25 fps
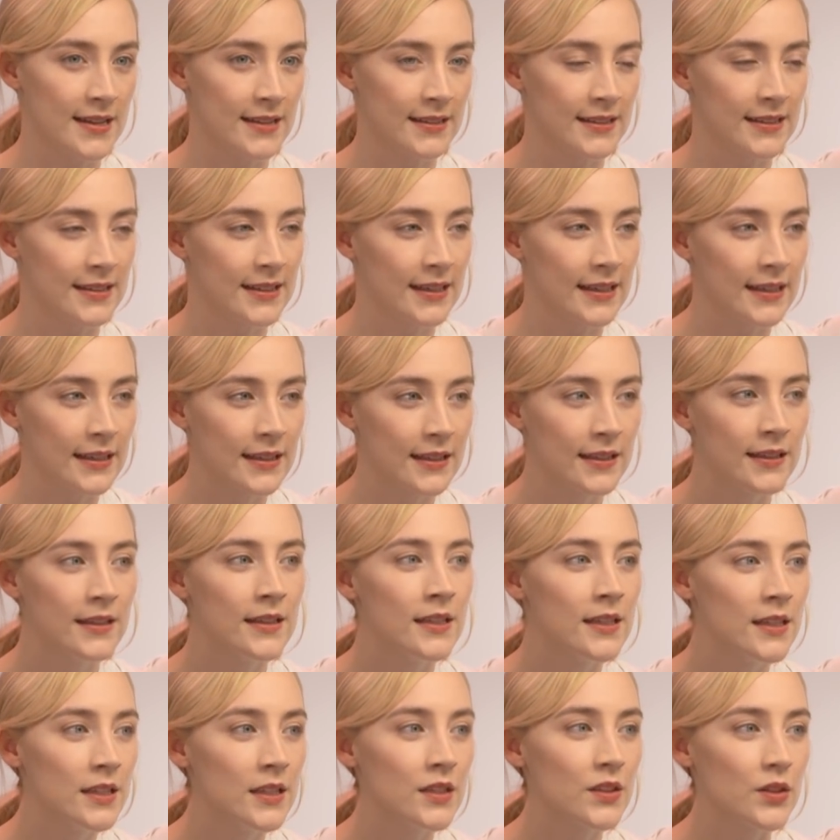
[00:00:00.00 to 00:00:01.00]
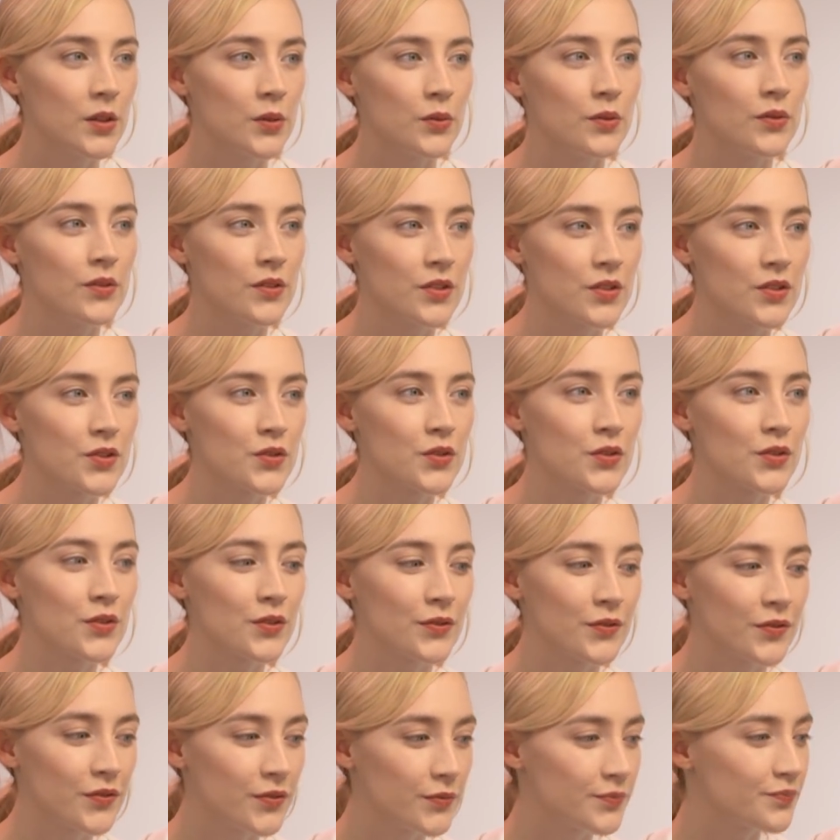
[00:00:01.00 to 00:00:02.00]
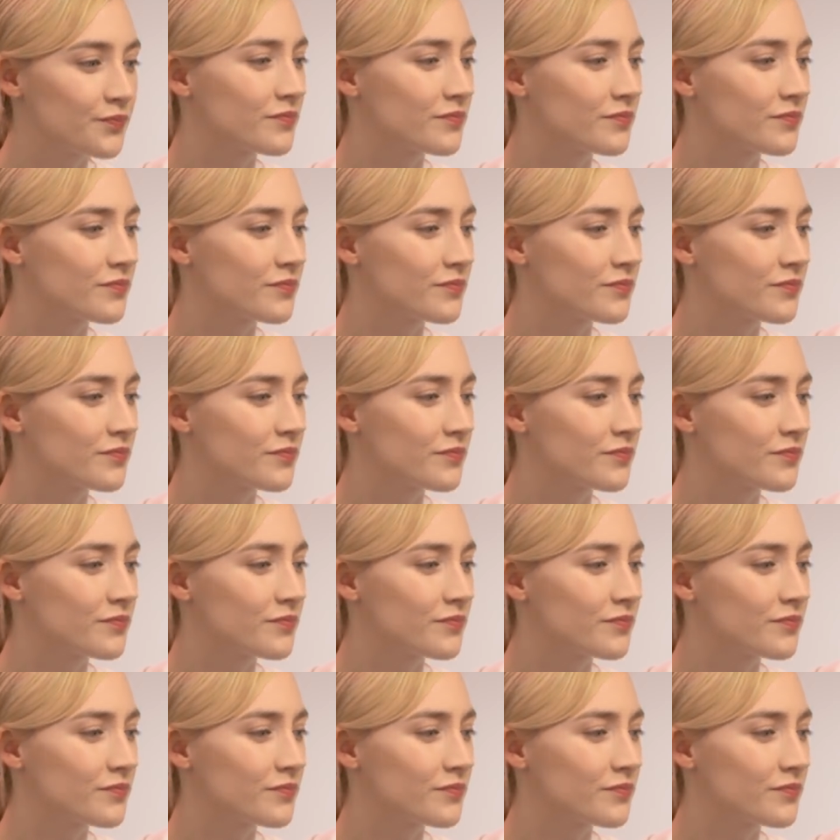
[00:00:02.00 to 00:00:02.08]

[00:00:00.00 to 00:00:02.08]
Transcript: And I think the sort of